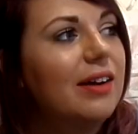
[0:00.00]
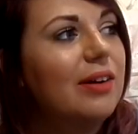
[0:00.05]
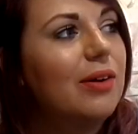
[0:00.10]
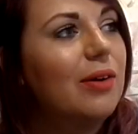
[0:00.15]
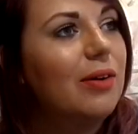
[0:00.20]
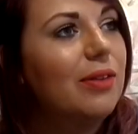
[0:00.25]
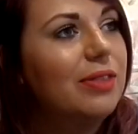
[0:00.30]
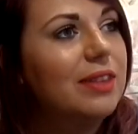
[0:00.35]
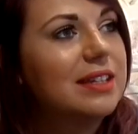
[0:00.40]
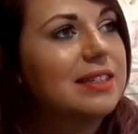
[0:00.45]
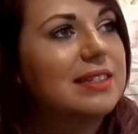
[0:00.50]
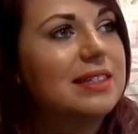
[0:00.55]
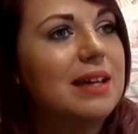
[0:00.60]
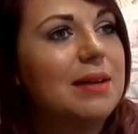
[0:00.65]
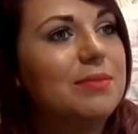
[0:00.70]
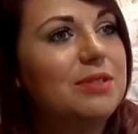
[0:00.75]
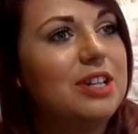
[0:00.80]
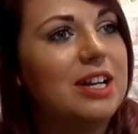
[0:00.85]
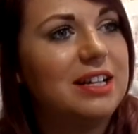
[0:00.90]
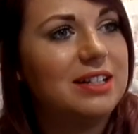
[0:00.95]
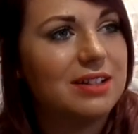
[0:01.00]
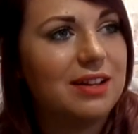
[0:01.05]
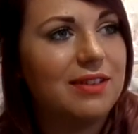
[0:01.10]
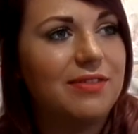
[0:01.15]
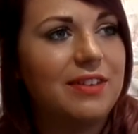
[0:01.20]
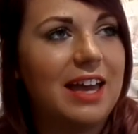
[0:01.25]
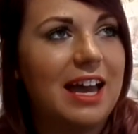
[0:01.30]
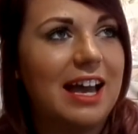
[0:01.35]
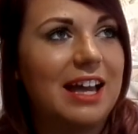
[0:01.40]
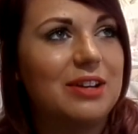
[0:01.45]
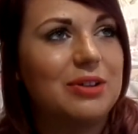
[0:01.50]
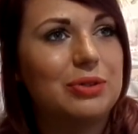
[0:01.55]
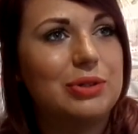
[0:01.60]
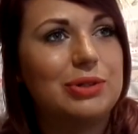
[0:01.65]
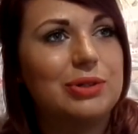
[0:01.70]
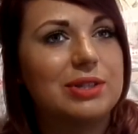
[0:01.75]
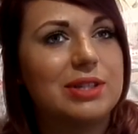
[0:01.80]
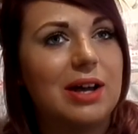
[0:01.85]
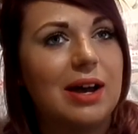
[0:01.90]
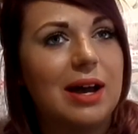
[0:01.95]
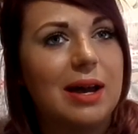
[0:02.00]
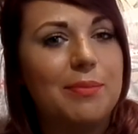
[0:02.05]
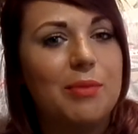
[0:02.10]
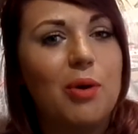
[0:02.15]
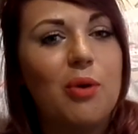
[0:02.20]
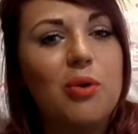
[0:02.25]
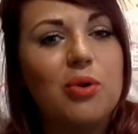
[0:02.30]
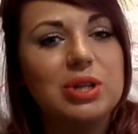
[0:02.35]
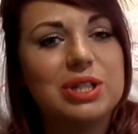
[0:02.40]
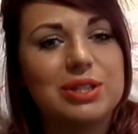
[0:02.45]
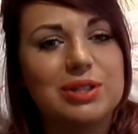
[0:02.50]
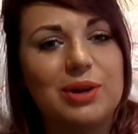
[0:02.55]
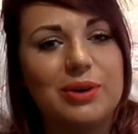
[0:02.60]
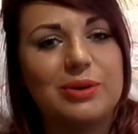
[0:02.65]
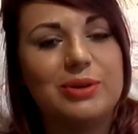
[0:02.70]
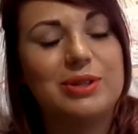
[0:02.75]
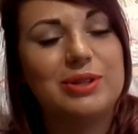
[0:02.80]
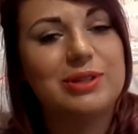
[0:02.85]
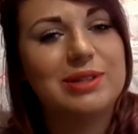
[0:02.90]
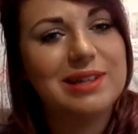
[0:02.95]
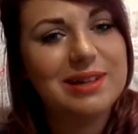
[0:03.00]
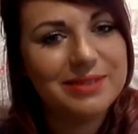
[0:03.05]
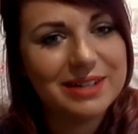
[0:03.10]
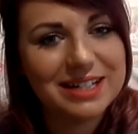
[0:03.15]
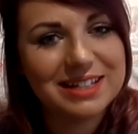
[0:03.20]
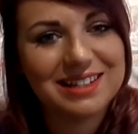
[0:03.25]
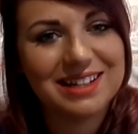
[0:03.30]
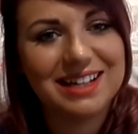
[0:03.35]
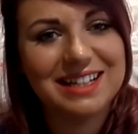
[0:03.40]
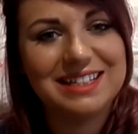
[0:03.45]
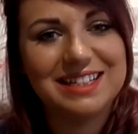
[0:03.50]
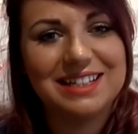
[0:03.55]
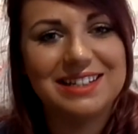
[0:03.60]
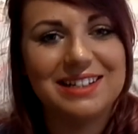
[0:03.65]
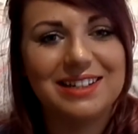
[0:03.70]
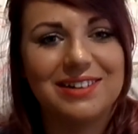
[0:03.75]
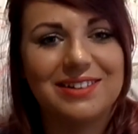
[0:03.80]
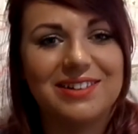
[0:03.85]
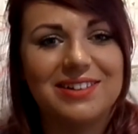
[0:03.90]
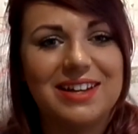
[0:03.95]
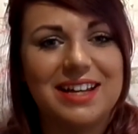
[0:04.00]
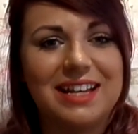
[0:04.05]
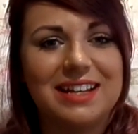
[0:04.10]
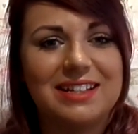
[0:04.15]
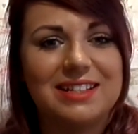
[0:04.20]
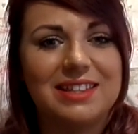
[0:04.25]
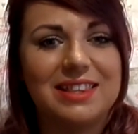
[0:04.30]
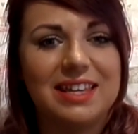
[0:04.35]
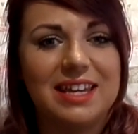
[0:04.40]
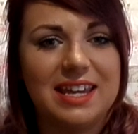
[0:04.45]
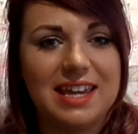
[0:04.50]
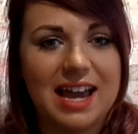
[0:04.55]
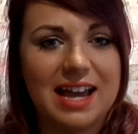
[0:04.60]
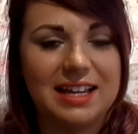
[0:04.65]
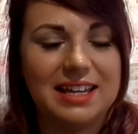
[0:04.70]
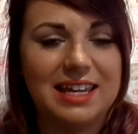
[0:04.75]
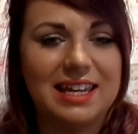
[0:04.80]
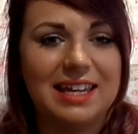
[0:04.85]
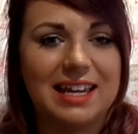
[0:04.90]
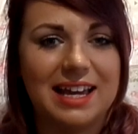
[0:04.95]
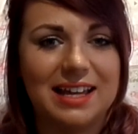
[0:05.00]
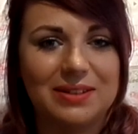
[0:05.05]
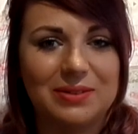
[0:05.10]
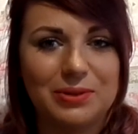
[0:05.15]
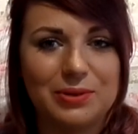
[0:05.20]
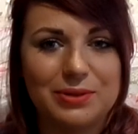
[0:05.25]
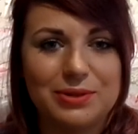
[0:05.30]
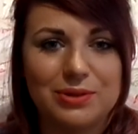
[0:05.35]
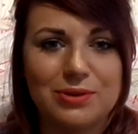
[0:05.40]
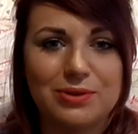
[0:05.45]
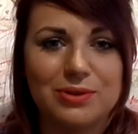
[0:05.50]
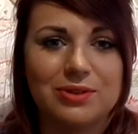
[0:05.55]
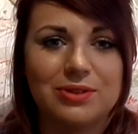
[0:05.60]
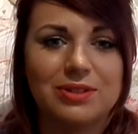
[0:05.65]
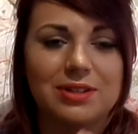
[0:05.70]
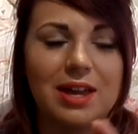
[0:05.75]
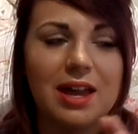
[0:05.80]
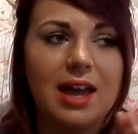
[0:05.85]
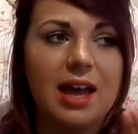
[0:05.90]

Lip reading: On the subject of candles, I'm also so excited to go into the Yankee Candle stores.